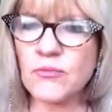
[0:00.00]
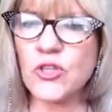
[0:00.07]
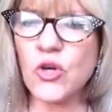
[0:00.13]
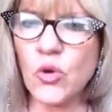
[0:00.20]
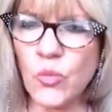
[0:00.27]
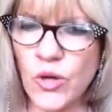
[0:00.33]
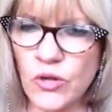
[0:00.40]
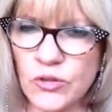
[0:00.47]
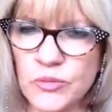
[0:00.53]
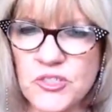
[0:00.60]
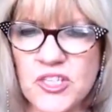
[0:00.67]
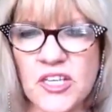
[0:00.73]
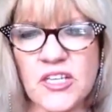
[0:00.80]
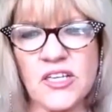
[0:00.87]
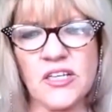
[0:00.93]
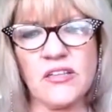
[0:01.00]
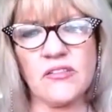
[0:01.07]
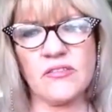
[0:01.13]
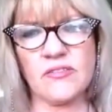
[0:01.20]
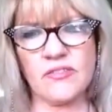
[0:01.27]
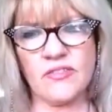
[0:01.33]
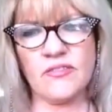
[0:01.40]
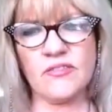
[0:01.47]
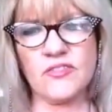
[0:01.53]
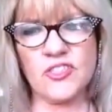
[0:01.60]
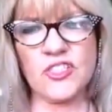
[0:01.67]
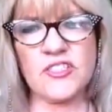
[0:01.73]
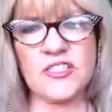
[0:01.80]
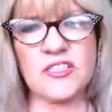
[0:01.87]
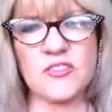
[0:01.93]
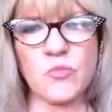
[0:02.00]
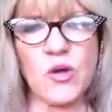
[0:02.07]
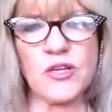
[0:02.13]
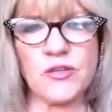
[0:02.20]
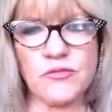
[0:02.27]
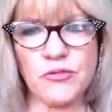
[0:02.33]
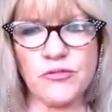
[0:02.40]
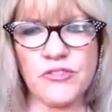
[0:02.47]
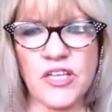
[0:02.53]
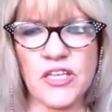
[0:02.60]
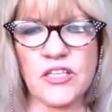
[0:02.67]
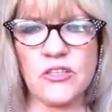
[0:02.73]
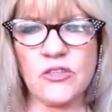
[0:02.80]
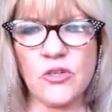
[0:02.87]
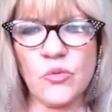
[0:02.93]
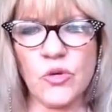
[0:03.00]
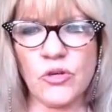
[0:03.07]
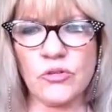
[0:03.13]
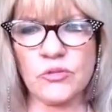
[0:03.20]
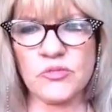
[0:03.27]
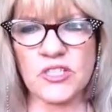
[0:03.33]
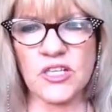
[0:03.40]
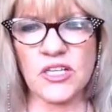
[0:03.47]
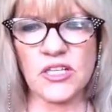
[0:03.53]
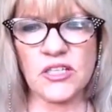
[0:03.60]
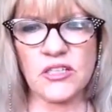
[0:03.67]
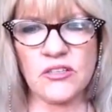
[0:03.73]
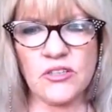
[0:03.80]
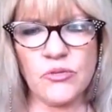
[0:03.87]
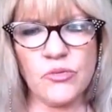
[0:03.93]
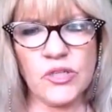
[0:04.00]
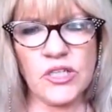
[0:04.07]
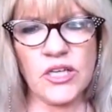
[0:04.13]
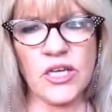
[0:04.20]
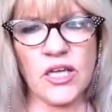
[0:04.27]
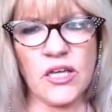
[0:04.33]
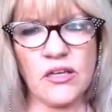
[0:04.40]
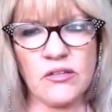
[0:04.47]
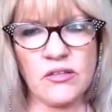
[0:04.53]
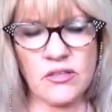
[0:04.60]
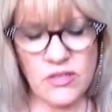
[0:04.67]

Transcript: You're welcome, Tina. She says, wonderful, thank you. You're welcome, darling. You really are.